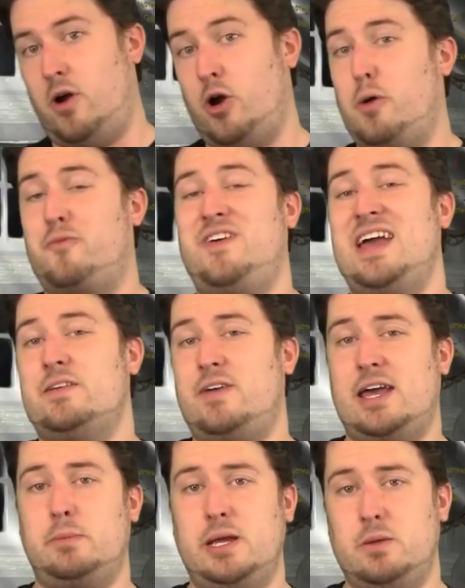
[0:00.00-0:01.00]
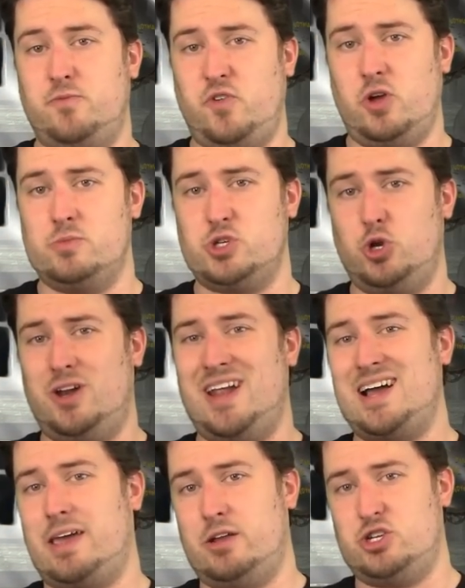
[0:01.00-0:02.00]
are a fan of animated films and you did
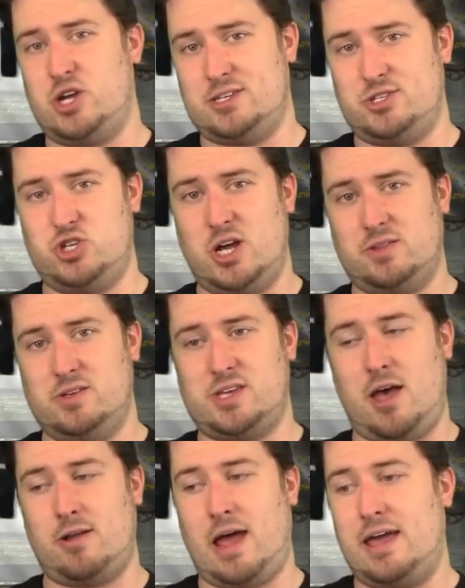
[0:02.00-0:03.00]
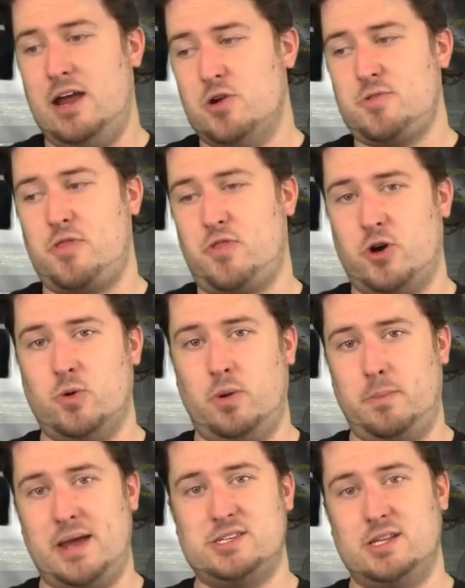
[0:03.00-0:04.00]
not get a chance to check this out, I hear the third
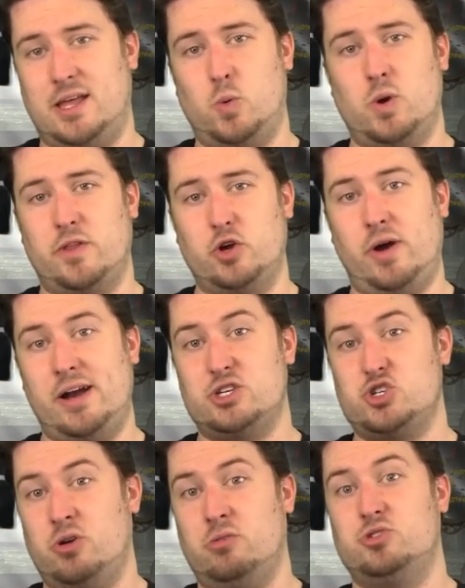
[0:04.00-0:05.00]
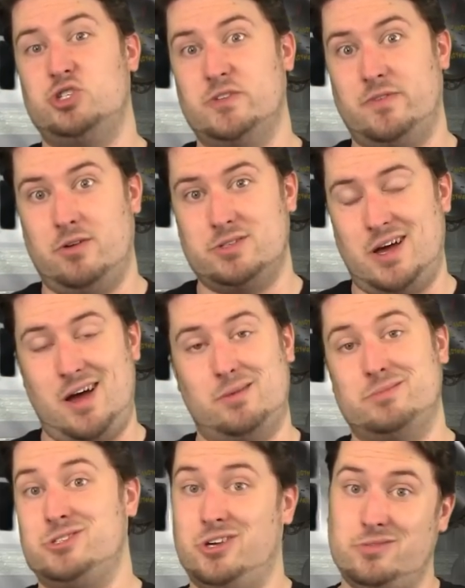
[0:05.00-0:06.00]
one makes it like one of the greatest trilogies of all
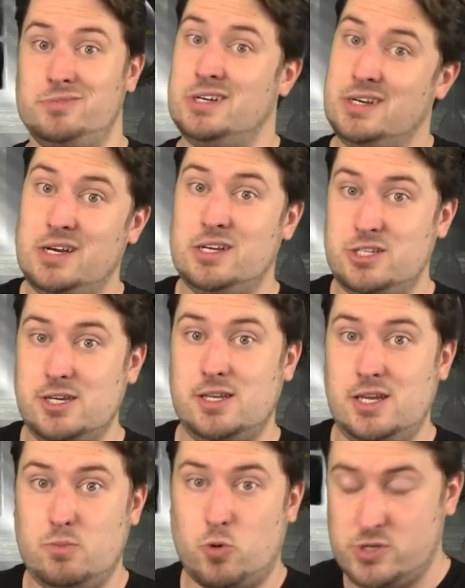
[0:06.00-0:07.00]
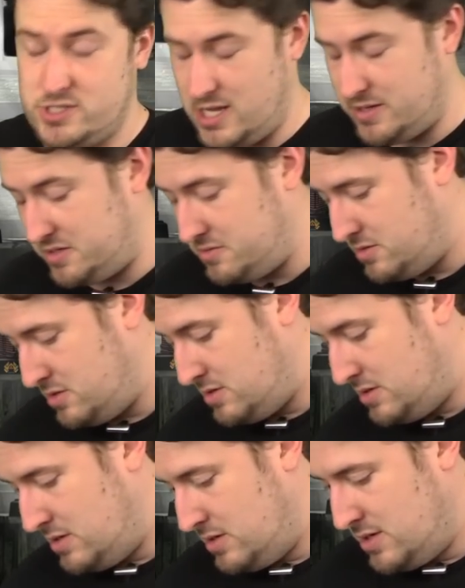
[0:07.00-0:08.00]
time. So do you need more selling?
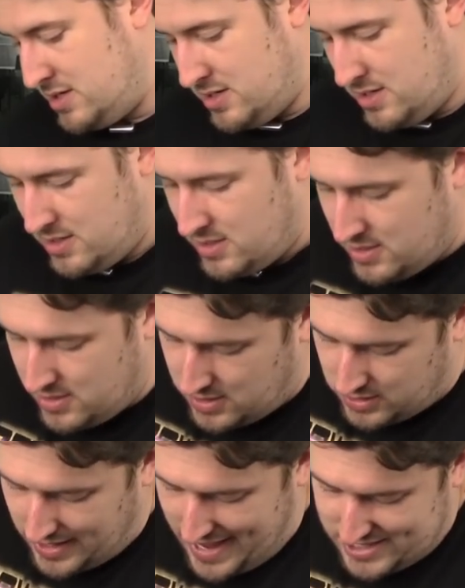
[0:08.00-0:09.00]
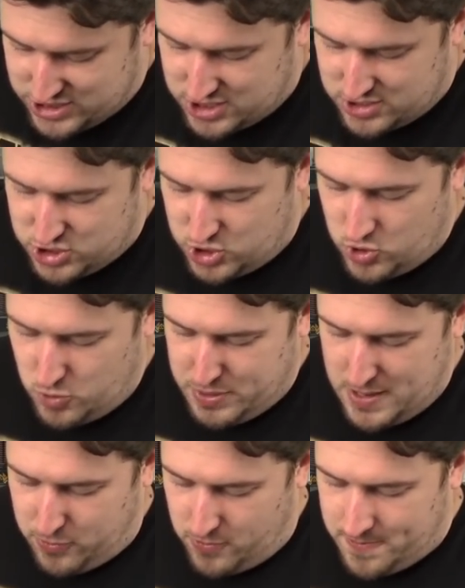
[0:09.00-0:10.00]
Last two,
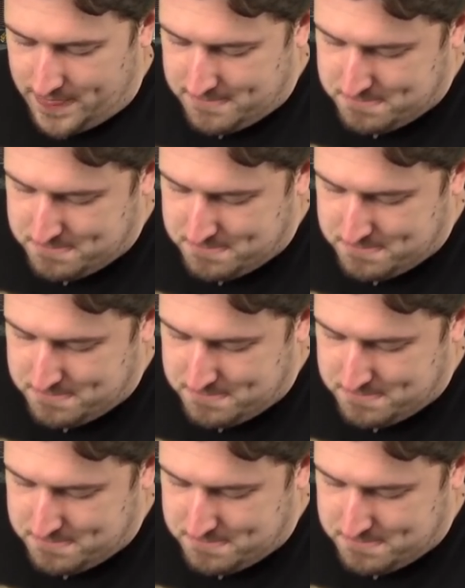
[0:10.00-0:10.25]
people.